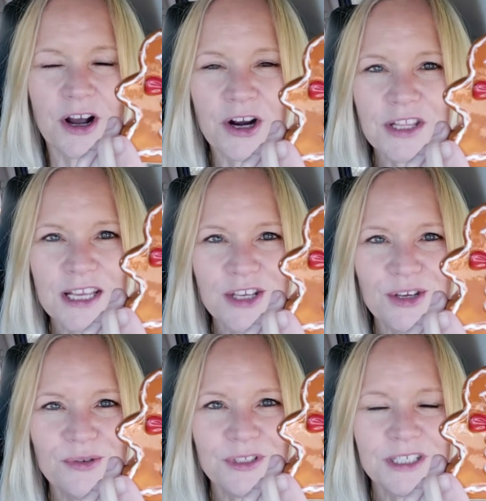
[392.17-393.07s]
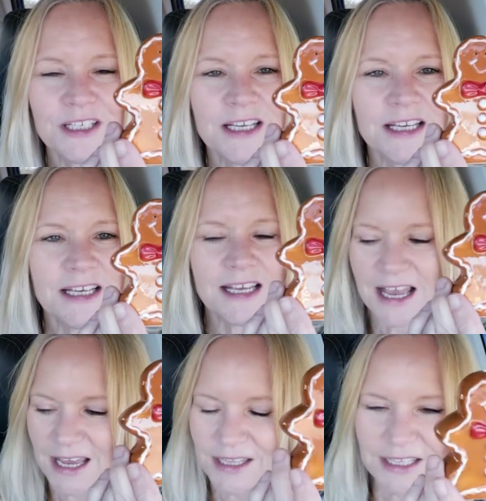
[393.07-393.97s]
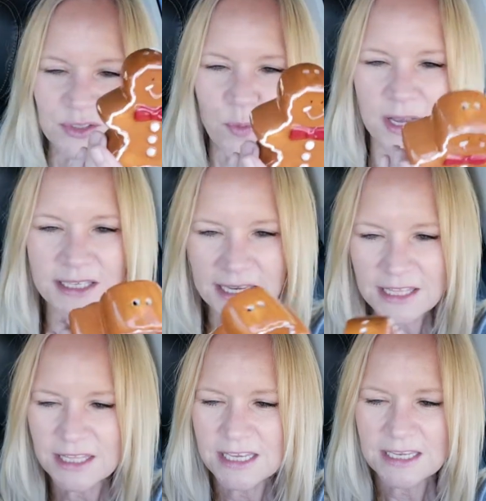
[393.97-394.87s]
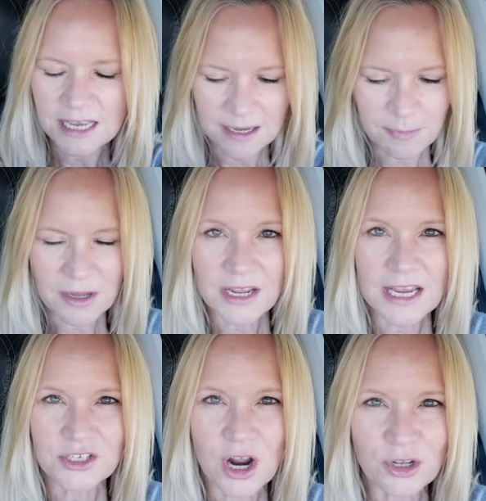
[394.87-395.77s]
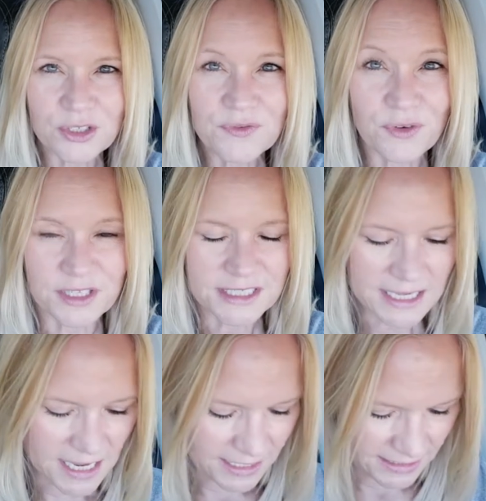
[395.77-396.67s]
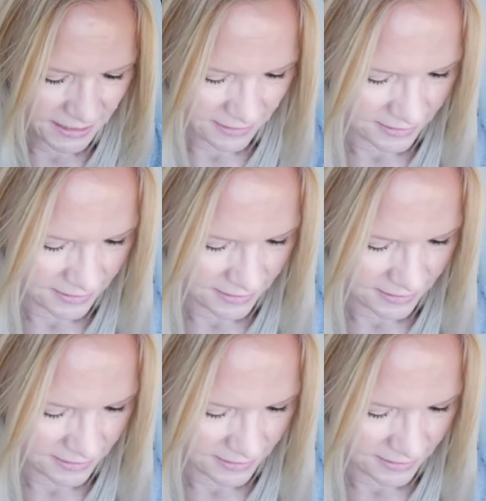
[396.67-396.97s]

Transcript: Aren't they cute? And this was, I think, uh, about $8 for the set.